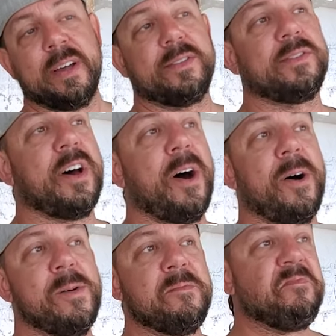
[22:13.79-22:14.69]

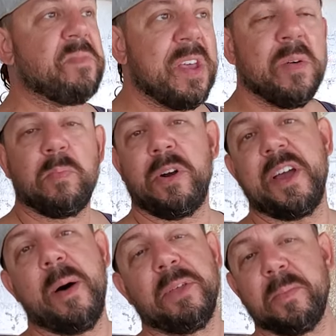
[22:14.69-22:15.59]
So pretty
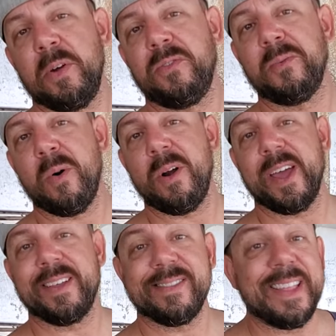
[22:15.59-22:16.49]
humbling, beautiful
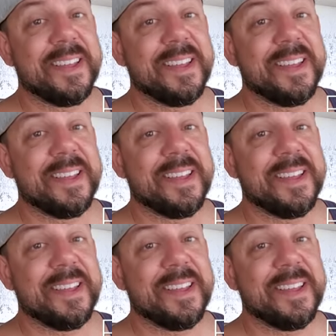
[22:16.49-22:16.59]
morning.